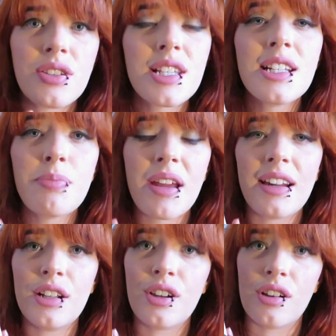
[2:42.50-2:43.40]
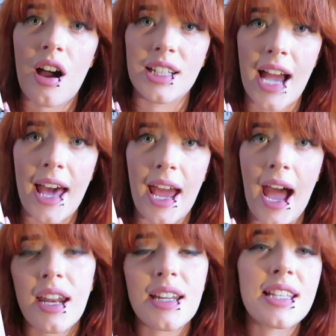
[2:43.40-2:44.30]
So this is about a little girl called Anna,
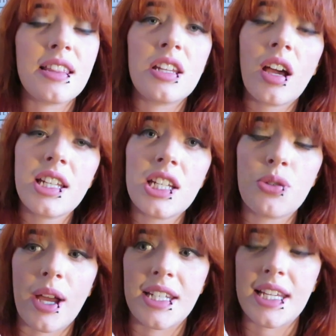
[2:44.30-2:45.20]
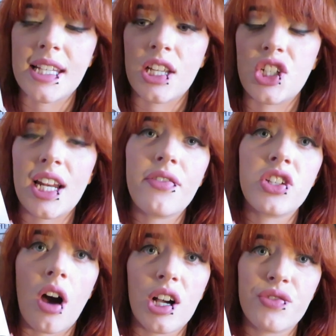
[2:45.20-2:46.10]
and it is in the 1920s, and she
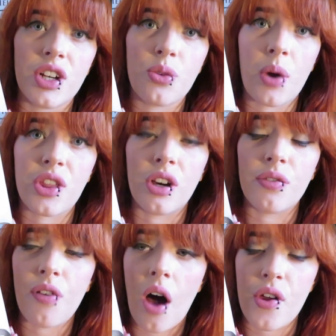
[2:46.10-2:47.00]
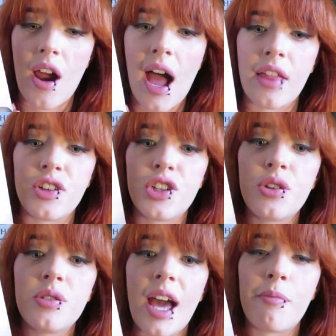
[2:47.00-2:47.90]
lives in Oxford with her father, and the
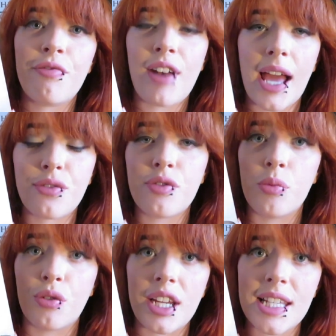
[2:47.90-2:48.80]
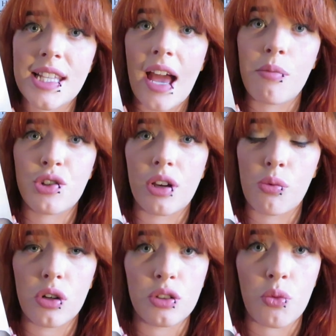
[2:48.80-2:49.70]
2 of them fled from Greece
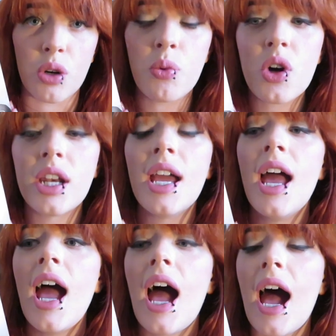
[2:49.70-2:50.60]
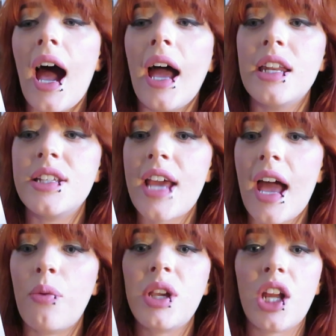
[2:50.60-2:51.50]
during World War I, and
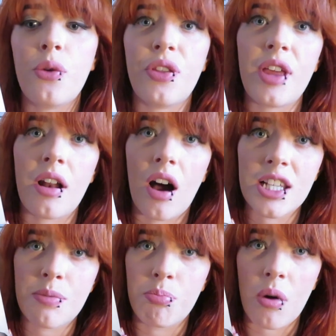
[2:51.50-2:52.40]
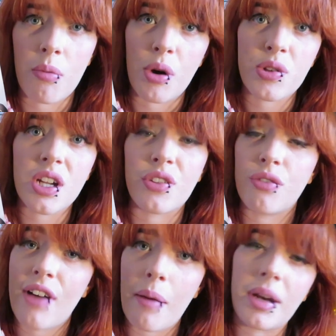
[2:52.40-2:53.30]
we know that they lost most of
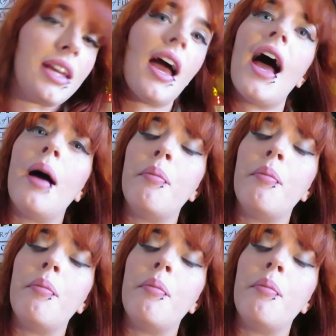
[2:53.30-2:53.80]
their family